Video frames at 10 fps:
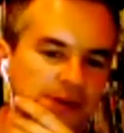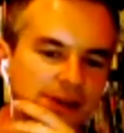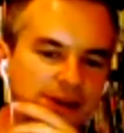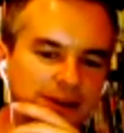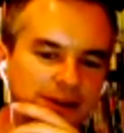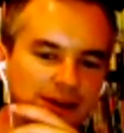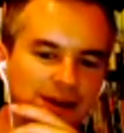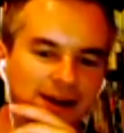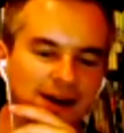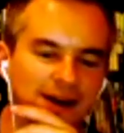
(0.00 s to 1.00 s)
be...
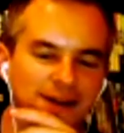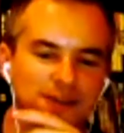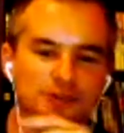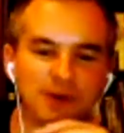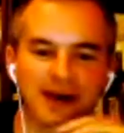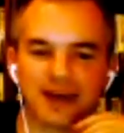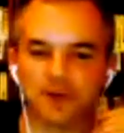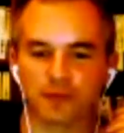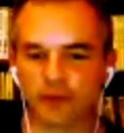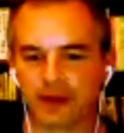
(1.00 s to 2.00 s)
this is why I
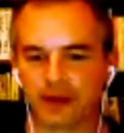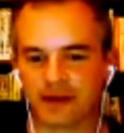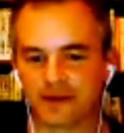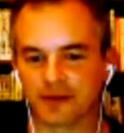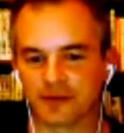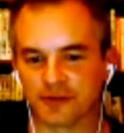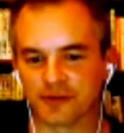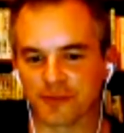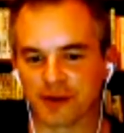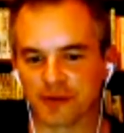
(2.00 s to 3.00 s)
had to reread it, because
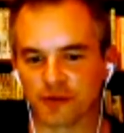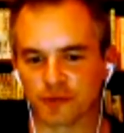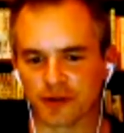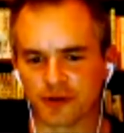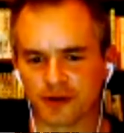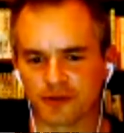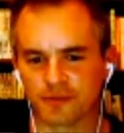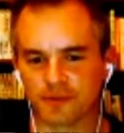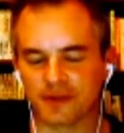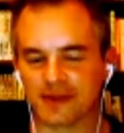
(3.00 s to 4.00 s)
these are my
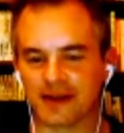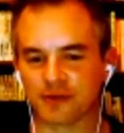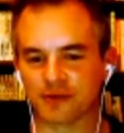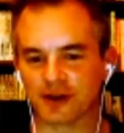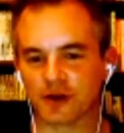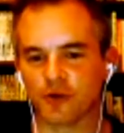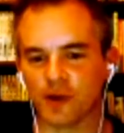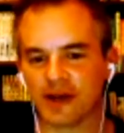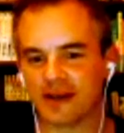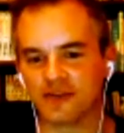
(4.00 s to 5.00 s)
thoughts. And then I was like,
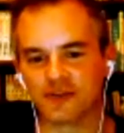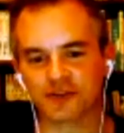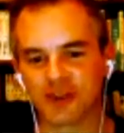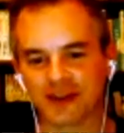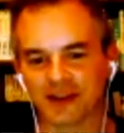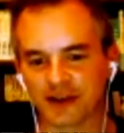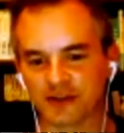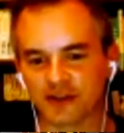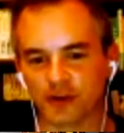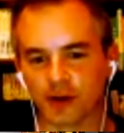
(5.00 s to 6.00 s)
oh, wait, he's just thinking like
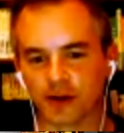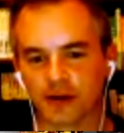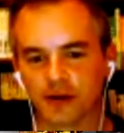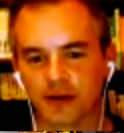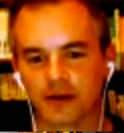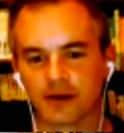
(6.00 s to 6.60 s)
a Stoic.